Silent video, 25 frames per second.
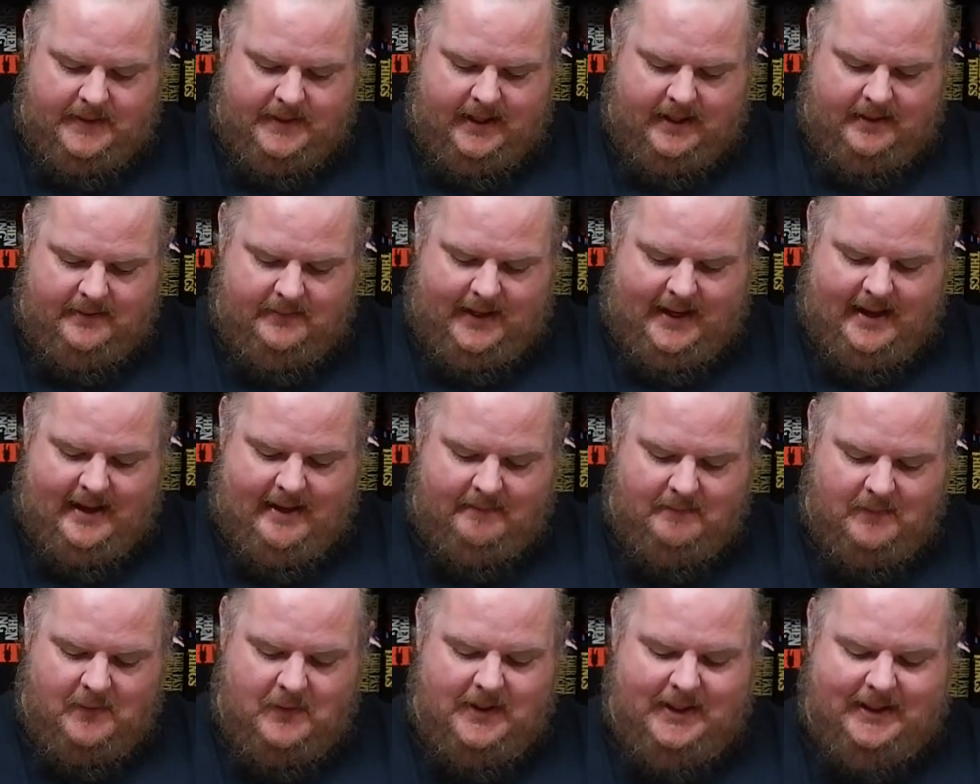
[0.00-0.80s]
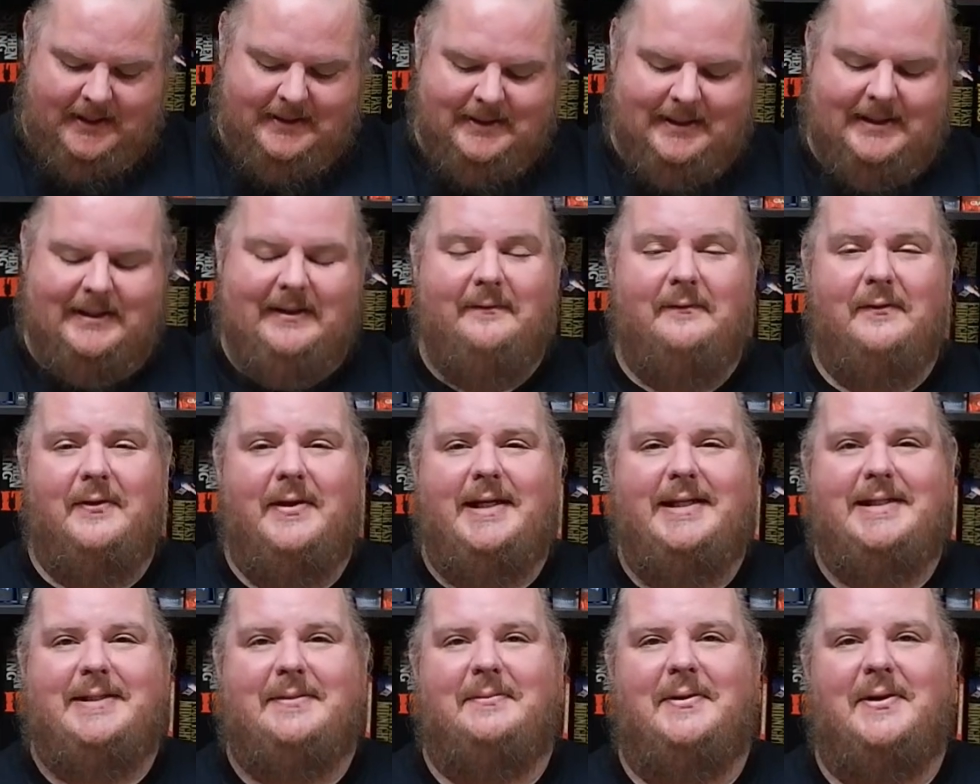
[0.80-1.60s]
Then we have Morning
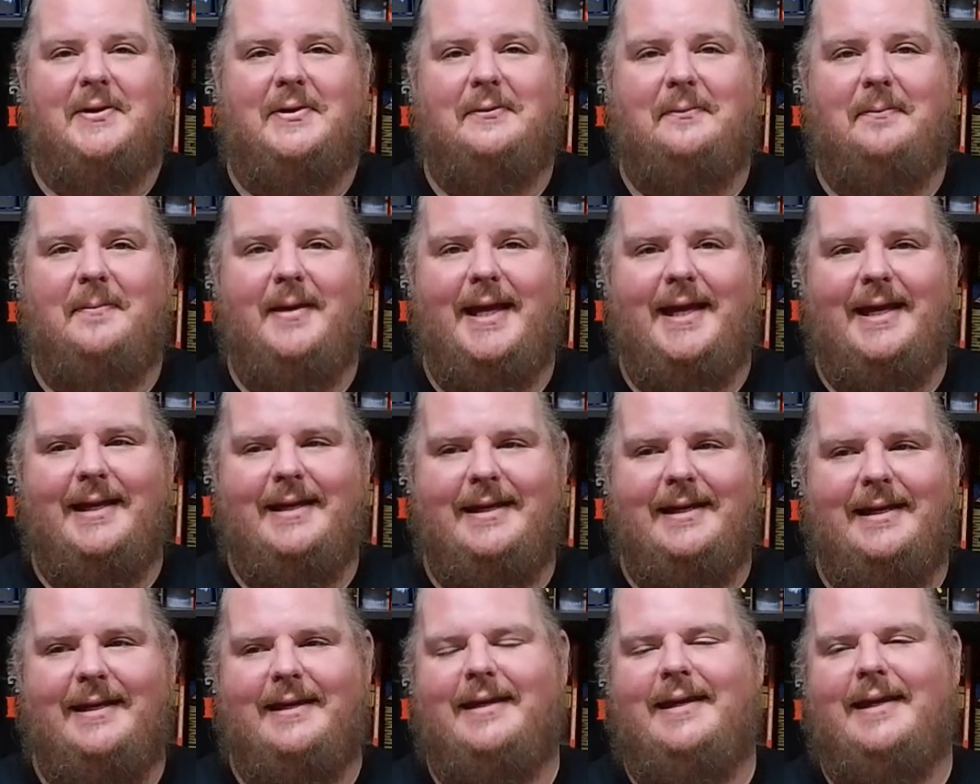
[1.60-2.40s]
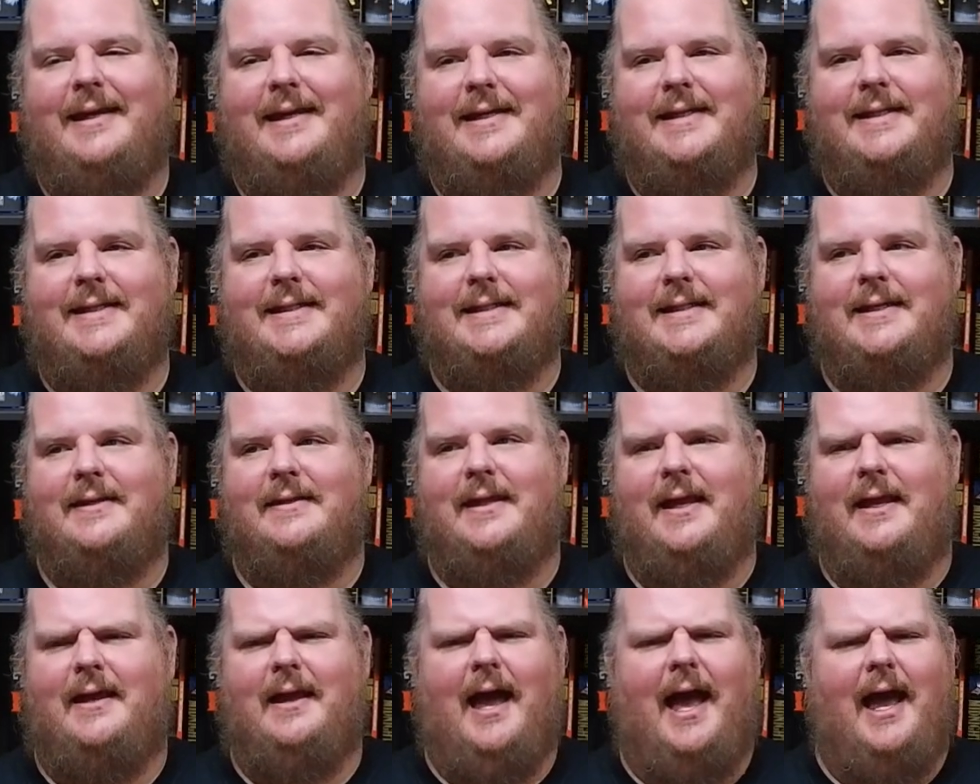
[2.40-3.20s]
Deliveries Milkman.
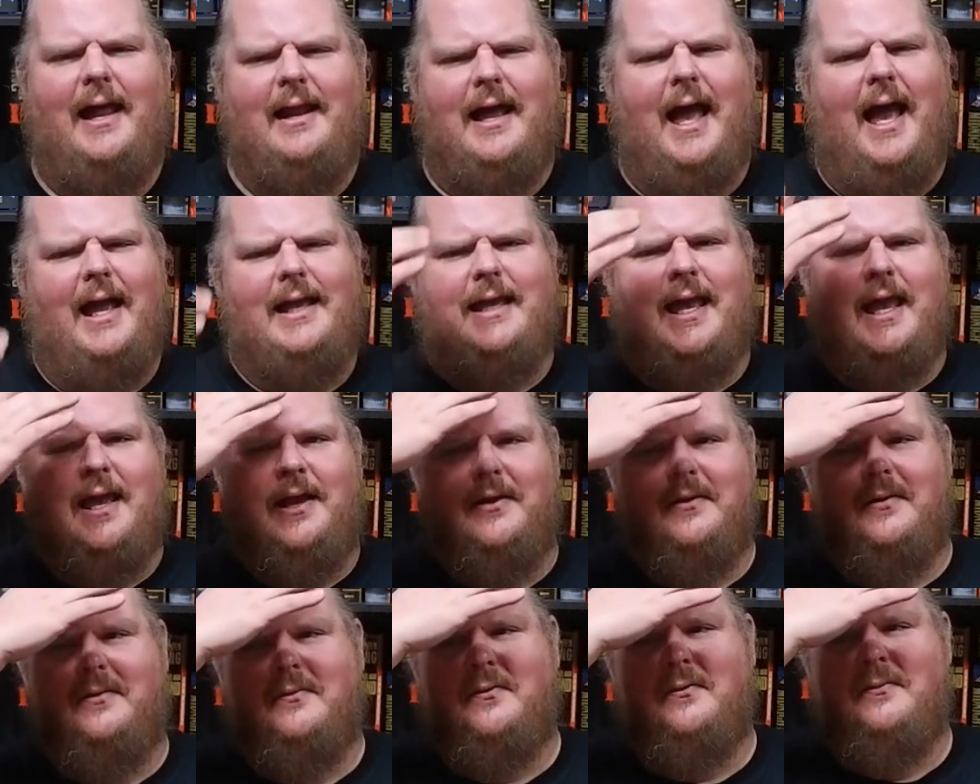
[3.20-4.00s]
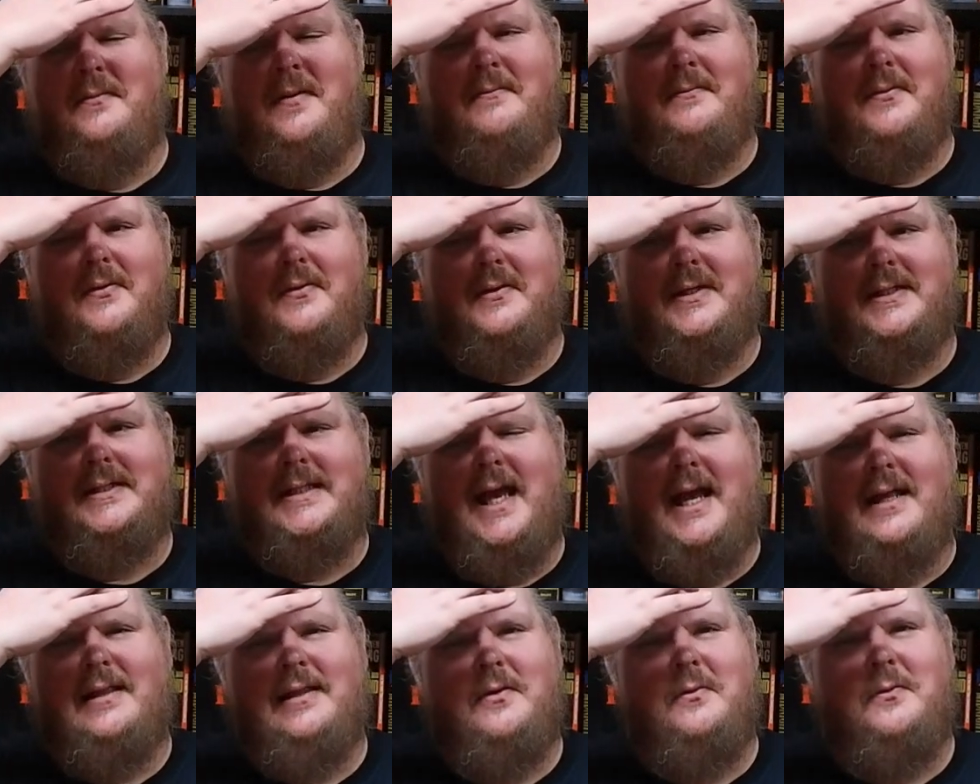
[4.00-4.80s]
I can't remember
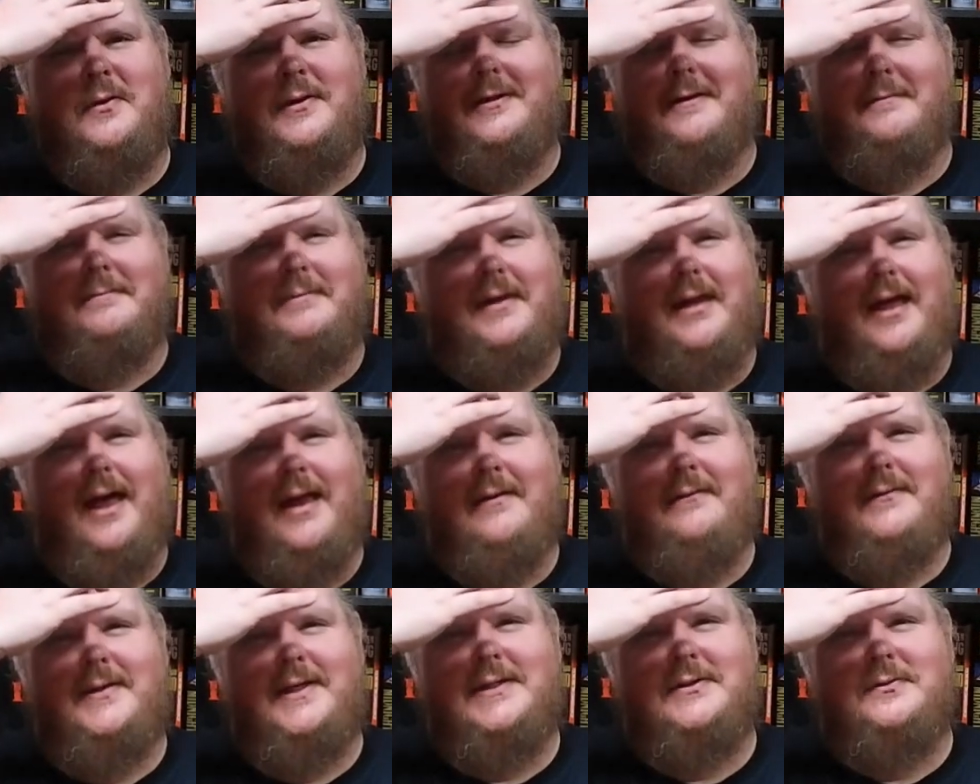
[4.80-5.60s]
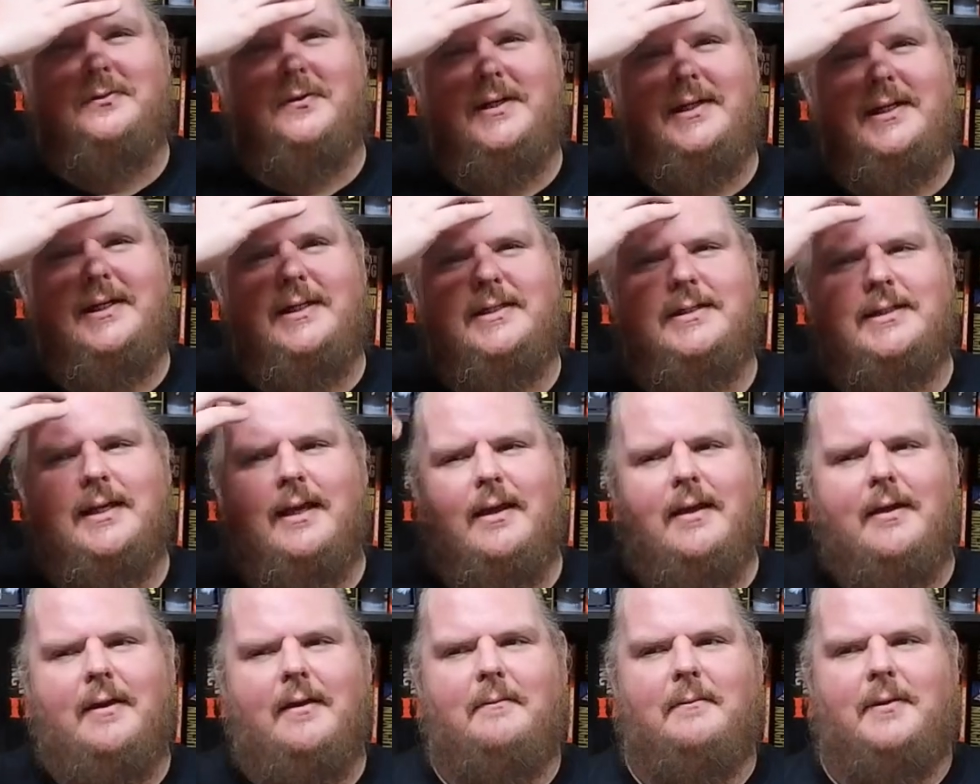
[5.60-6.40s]
exactly what the plot of this one is,
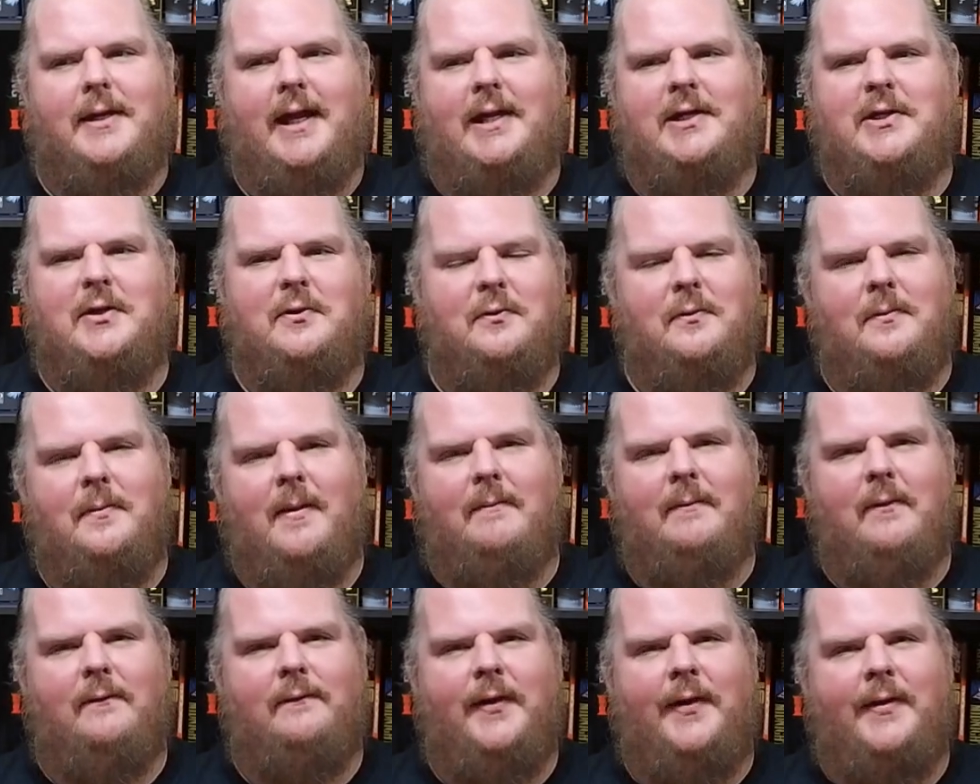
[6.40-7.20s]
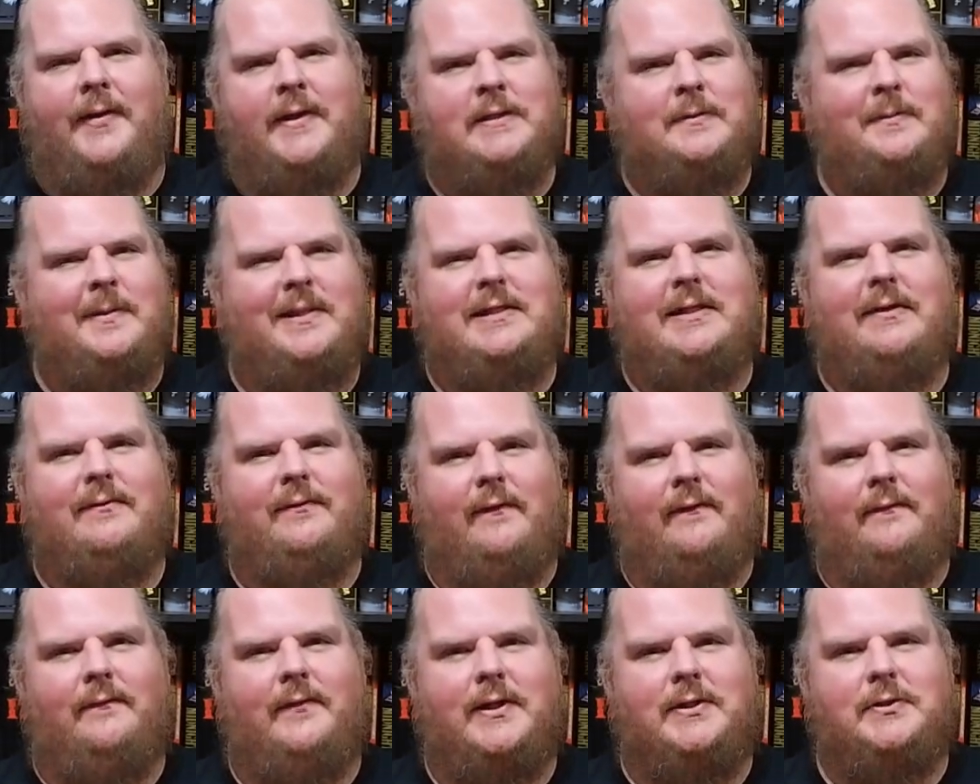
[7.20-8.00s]
but I do remember very
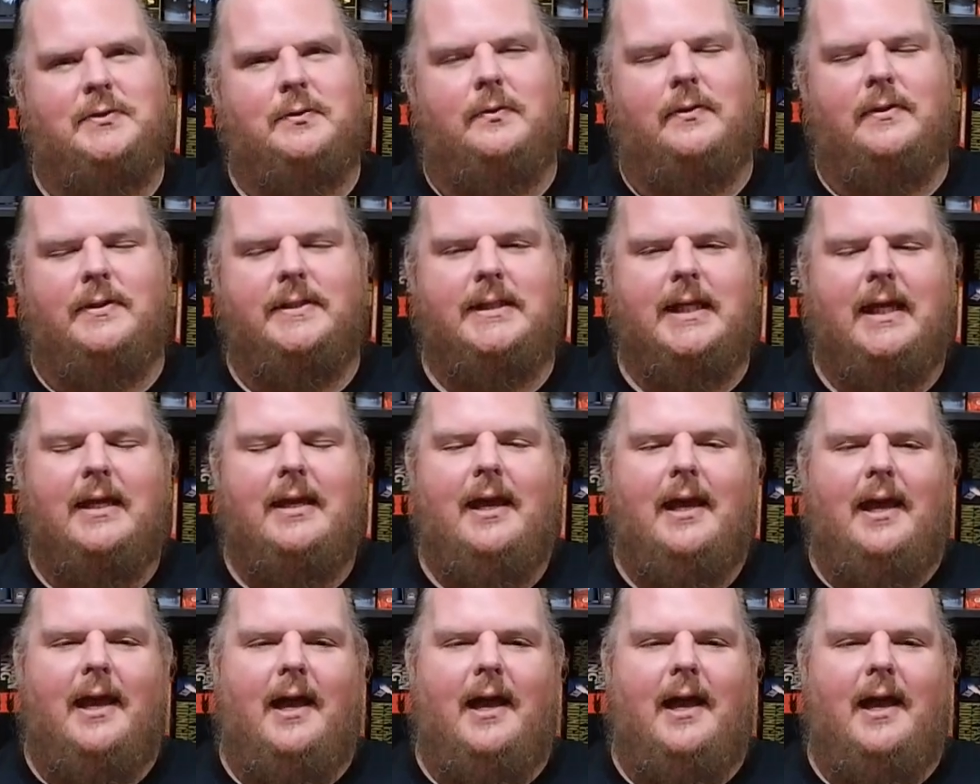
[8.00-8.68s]
specific visuals.